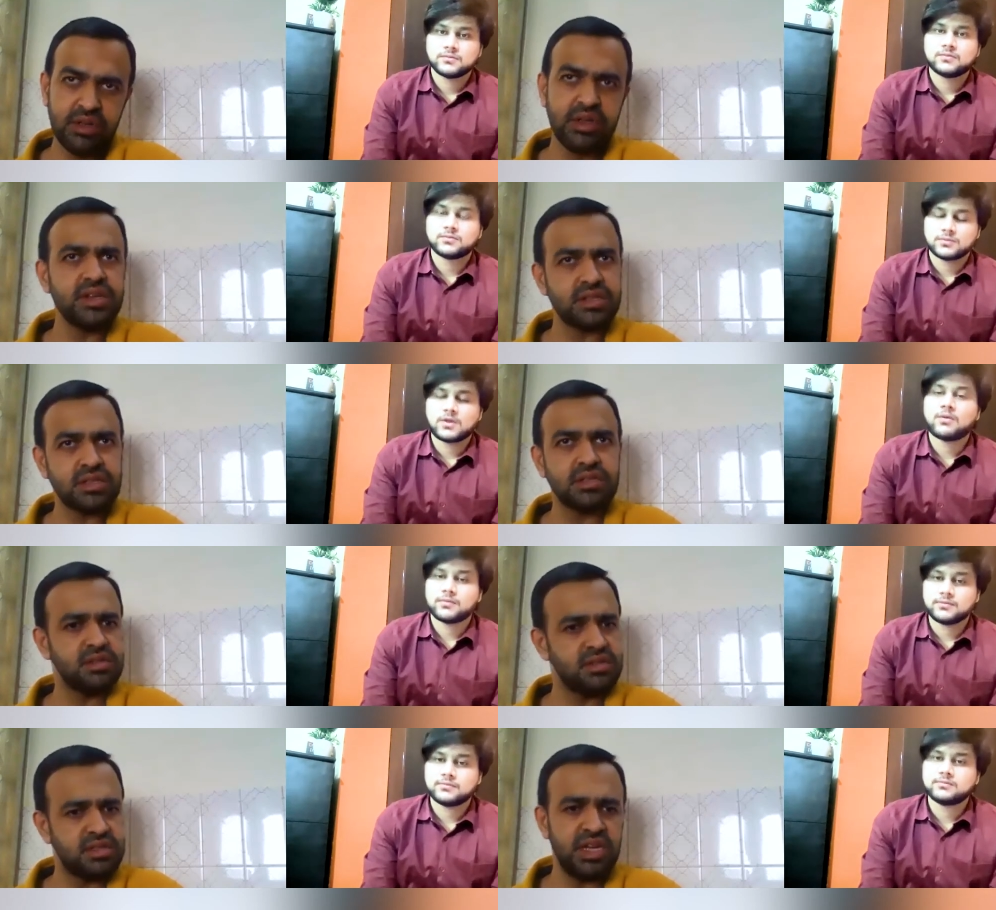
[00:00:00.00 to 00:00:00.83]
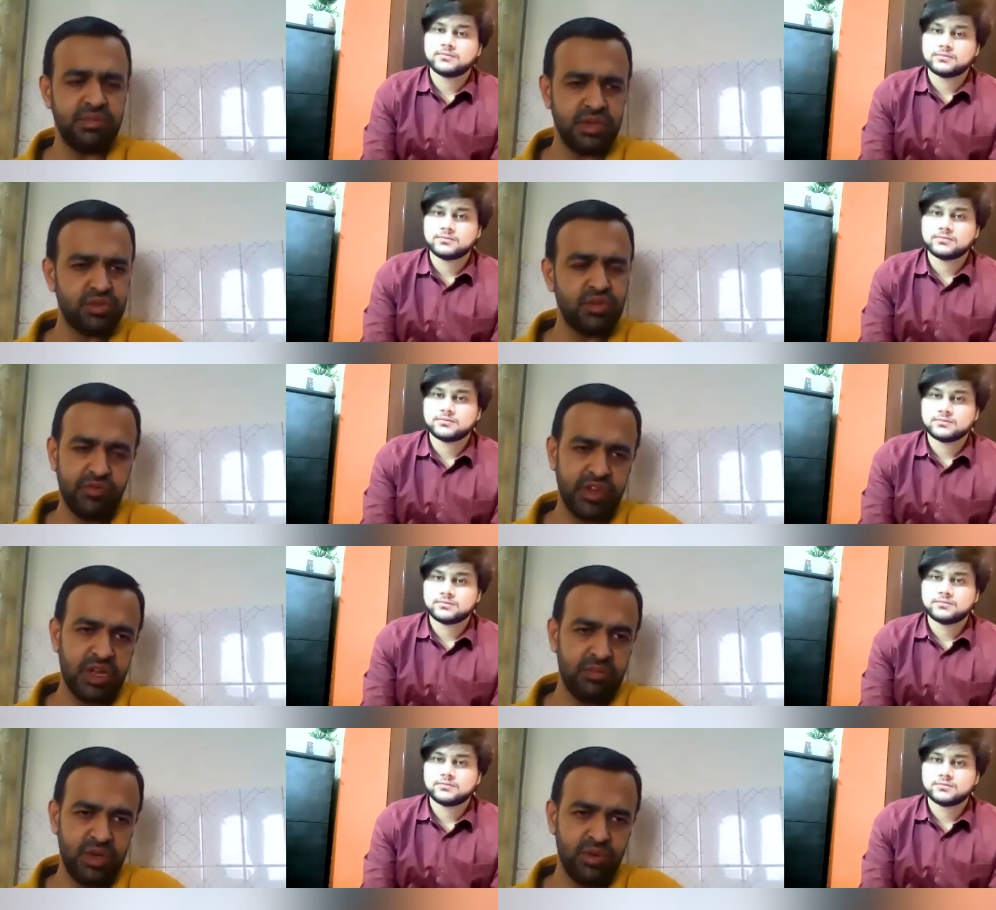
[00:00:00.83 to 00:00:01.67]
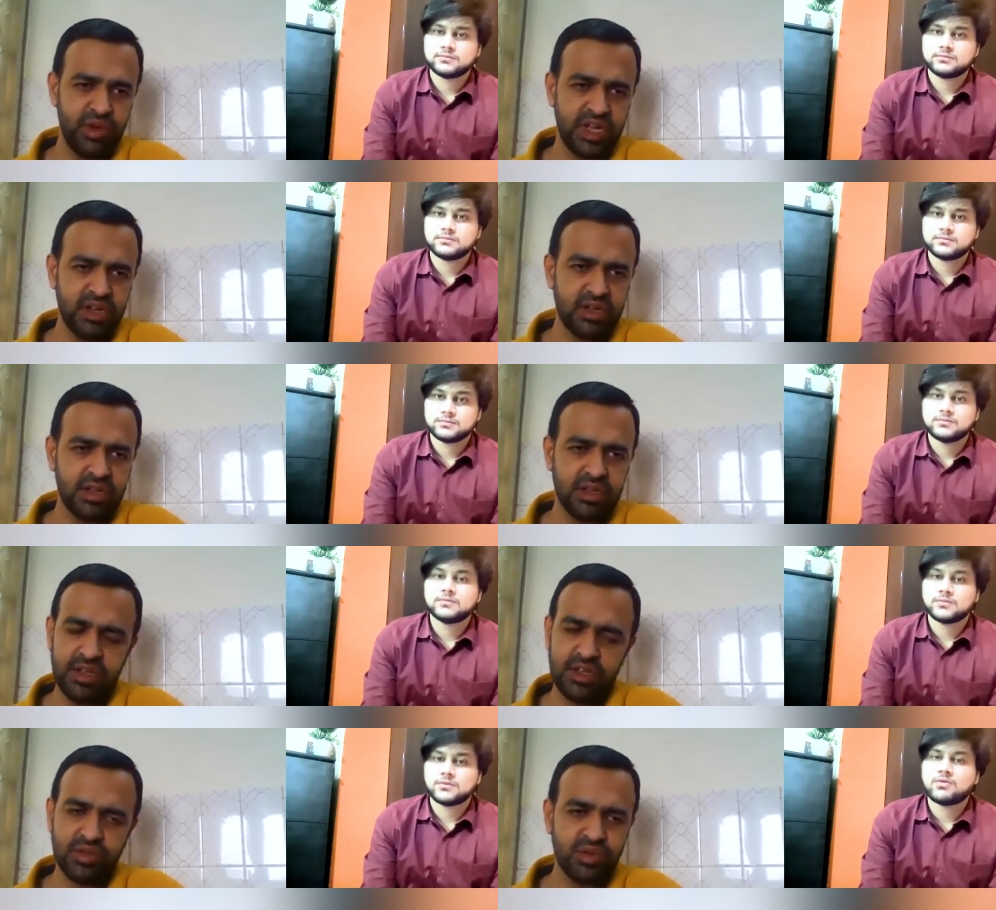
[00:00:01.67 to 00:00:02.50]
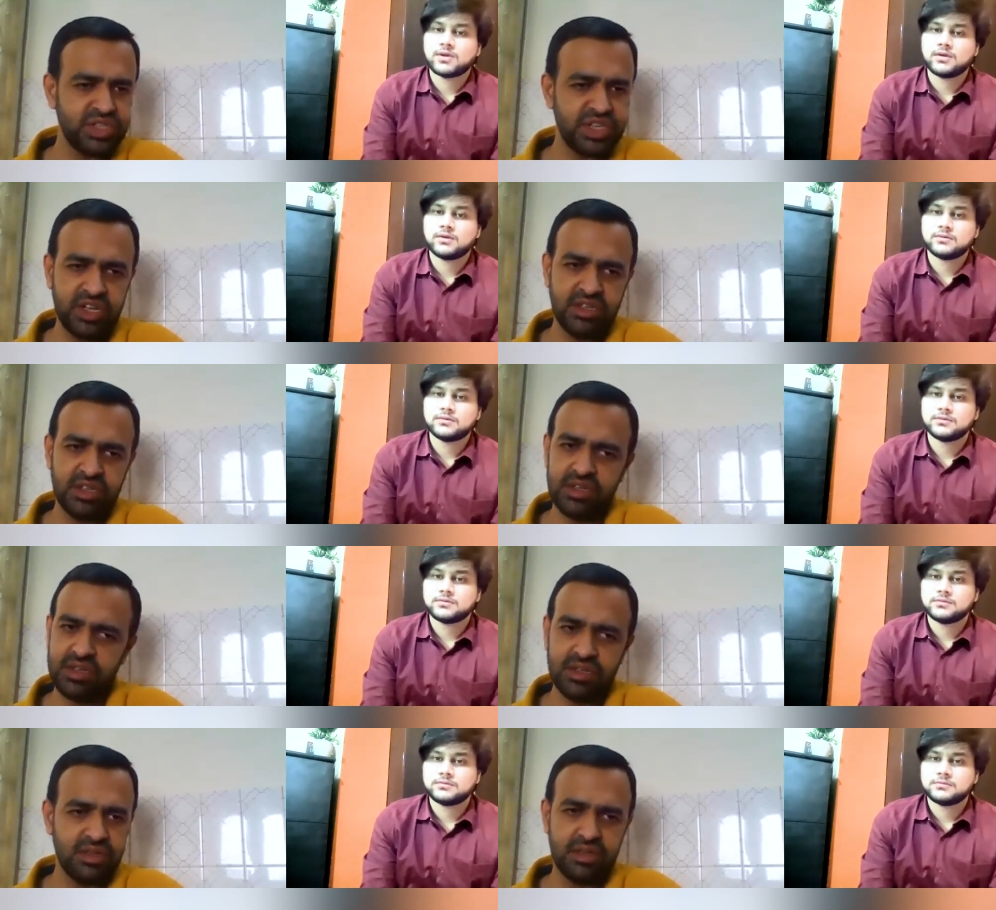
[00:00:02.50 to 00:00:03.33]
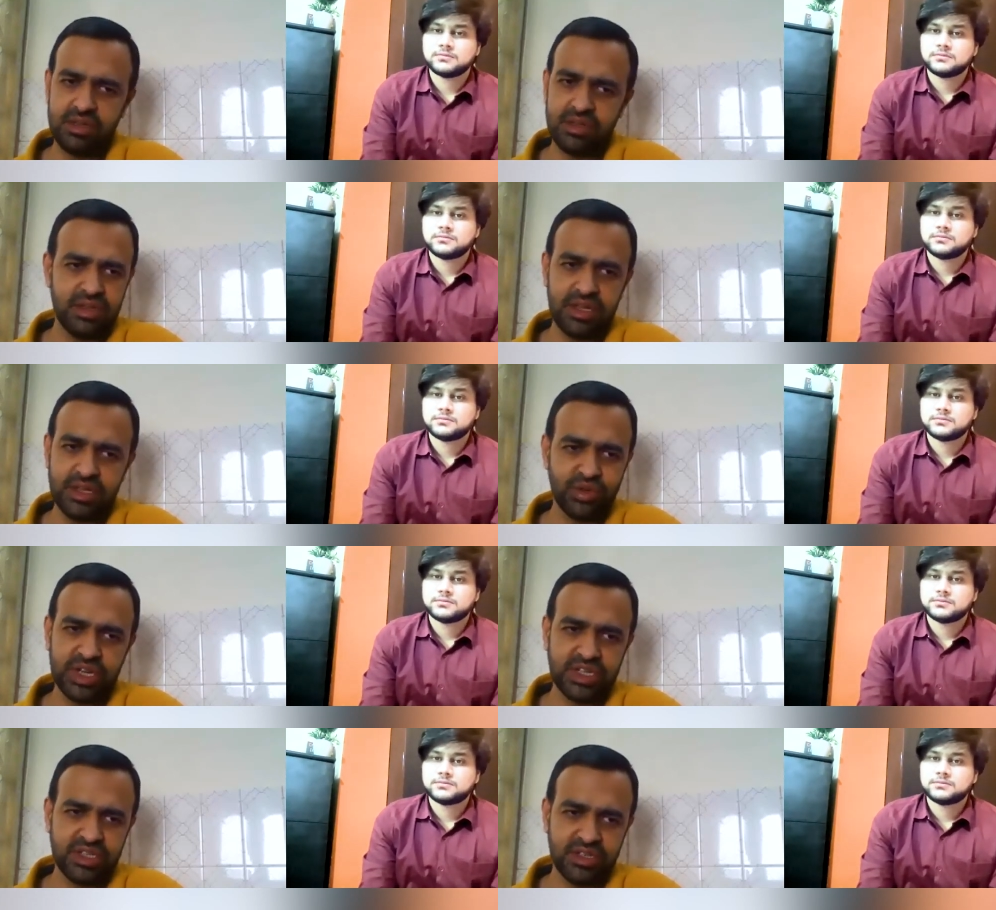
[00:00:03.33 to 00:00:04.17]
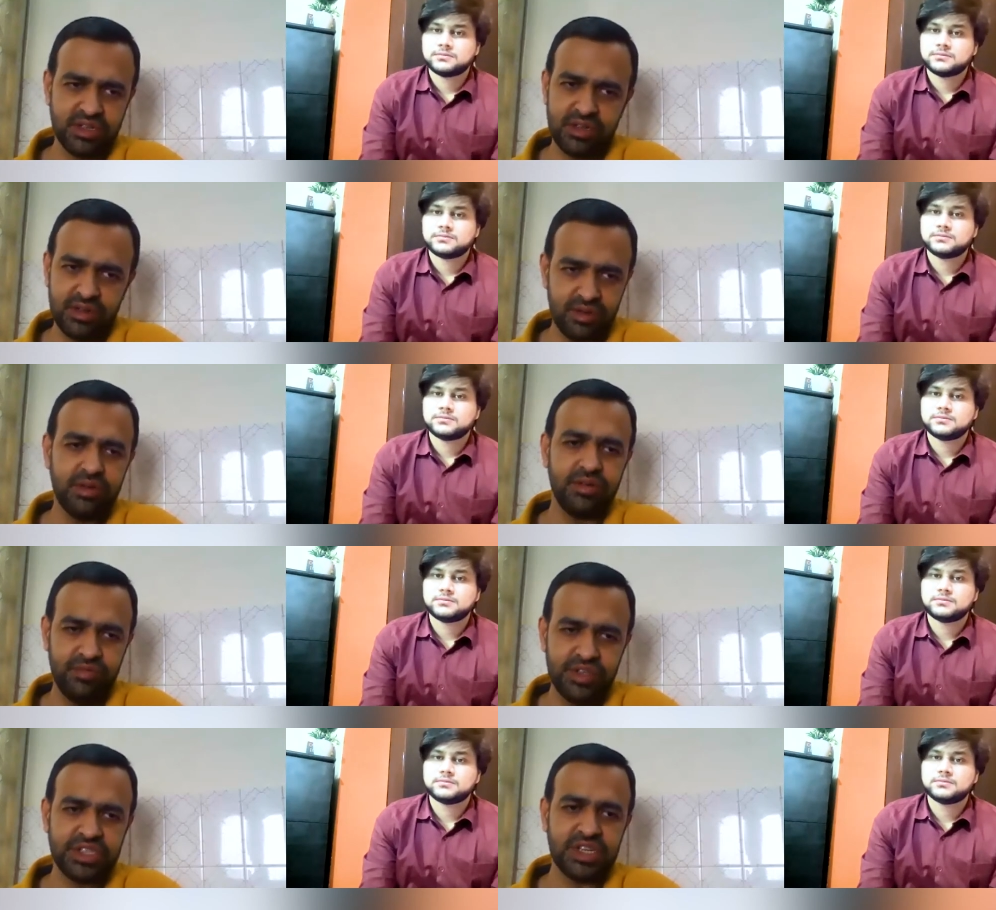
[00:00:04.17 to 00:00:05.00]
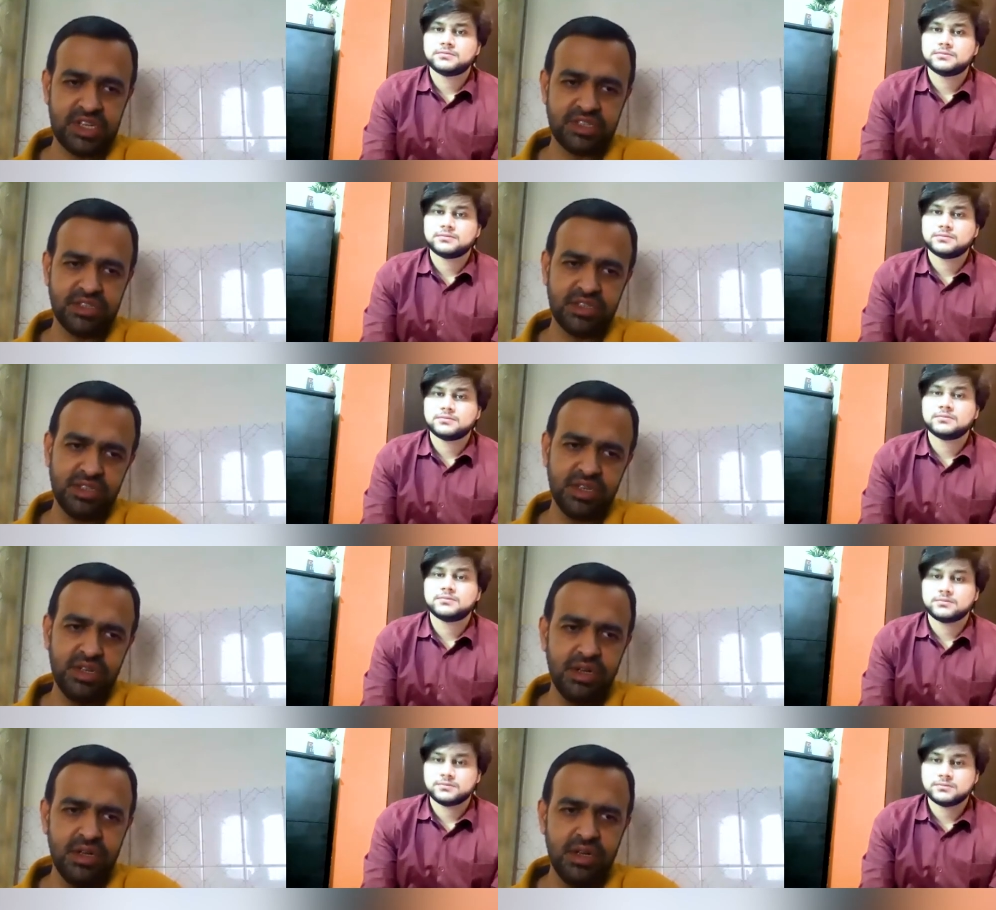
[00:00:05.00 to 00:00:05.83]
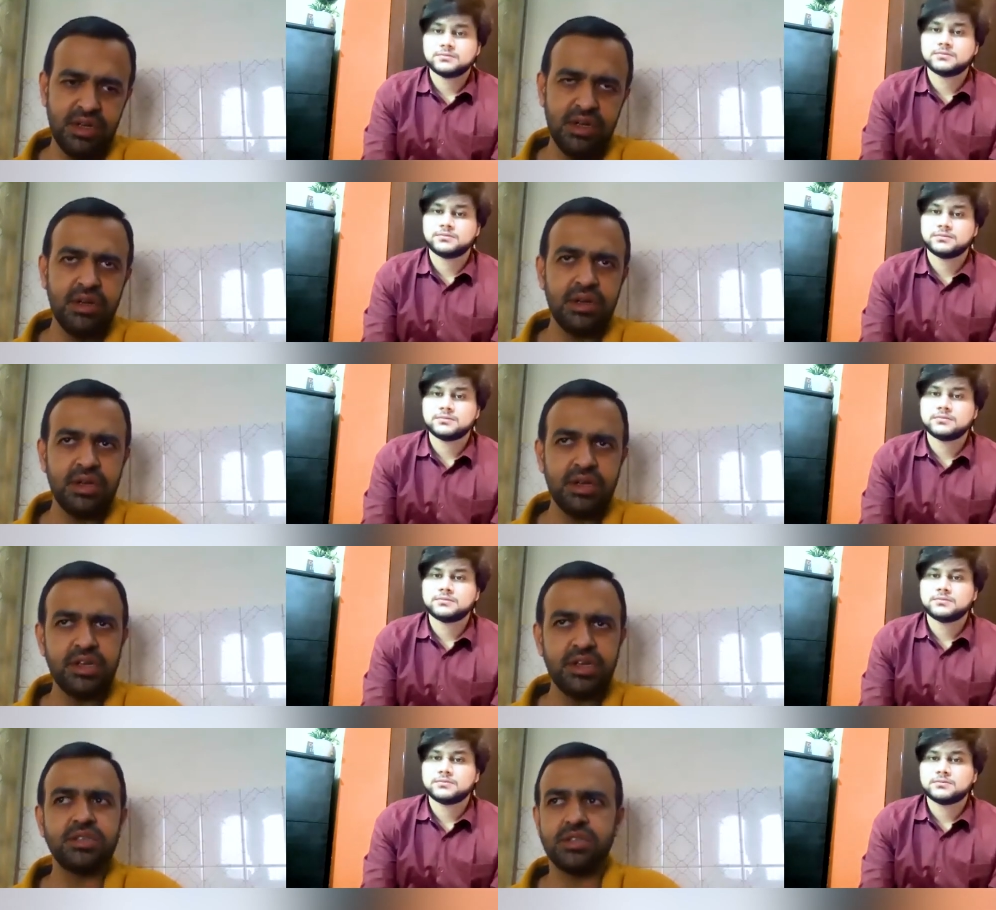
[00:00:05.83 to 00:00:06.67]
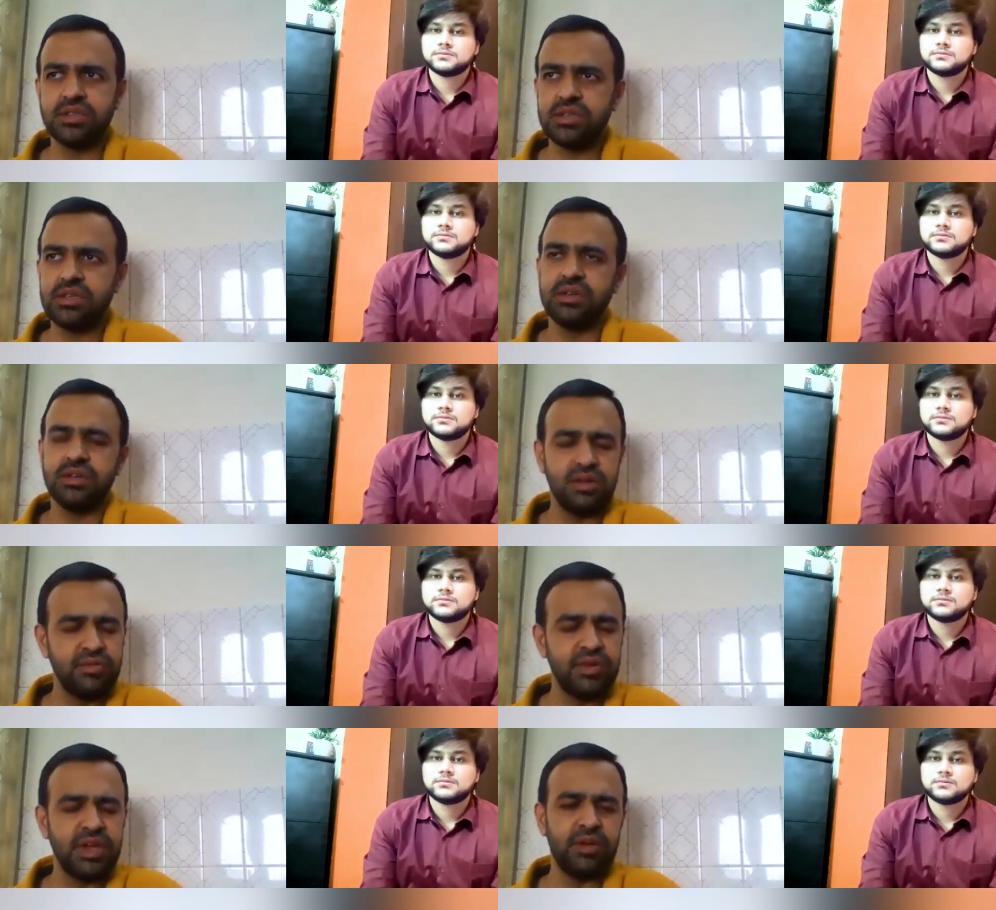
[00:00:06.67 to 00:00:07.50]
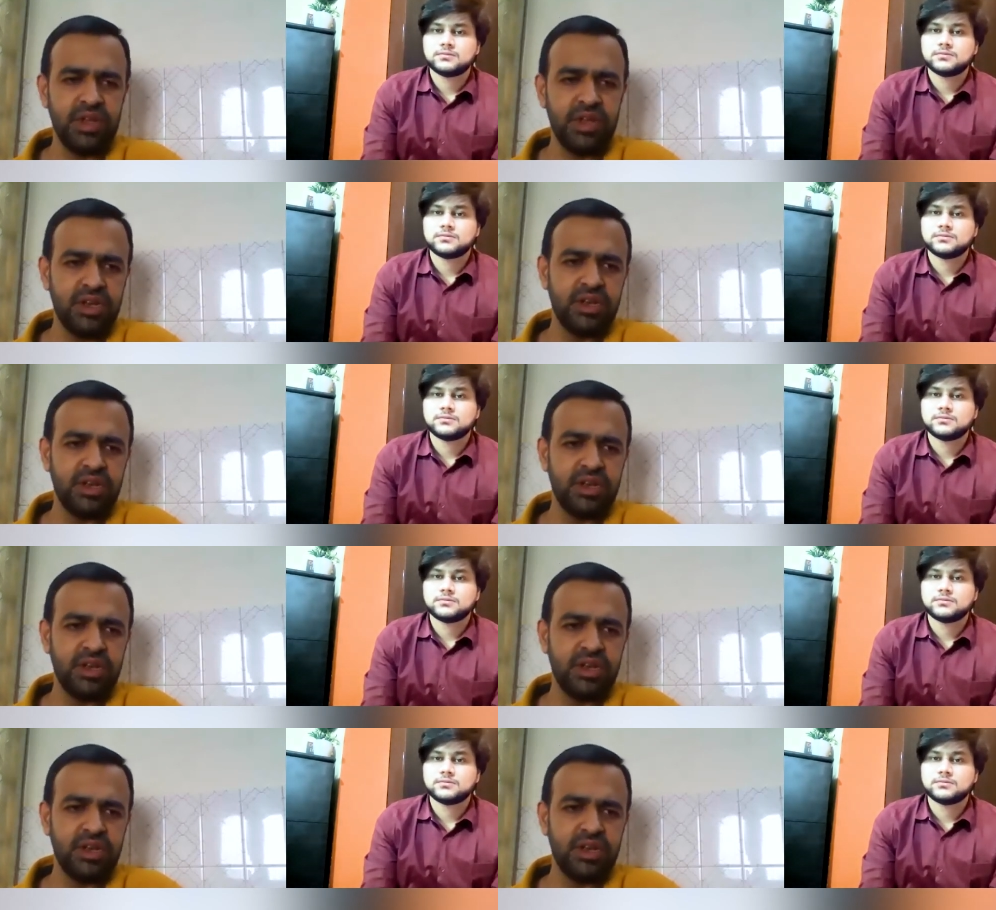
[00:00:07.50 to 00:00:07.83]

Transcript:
Speaker 1: Yes, the same is what we have been doing. There is no change in the education vision as such. Yes, we have been